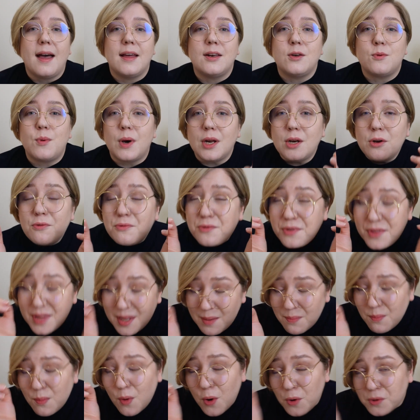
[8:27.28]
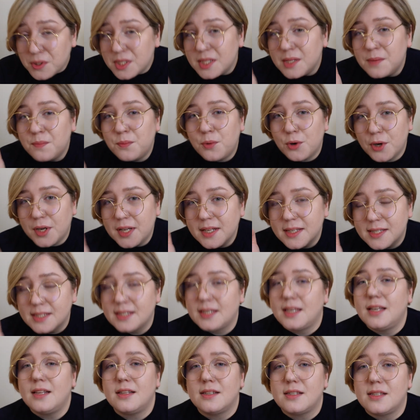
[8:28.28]
And one of the most important
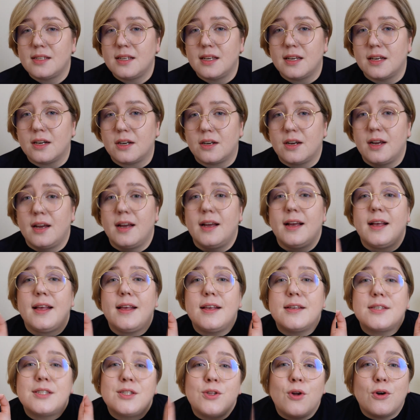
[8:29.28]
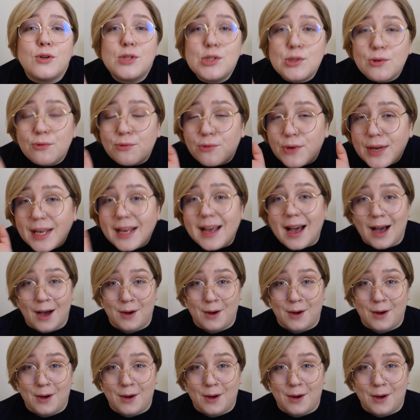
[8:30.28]
skills here is not to freak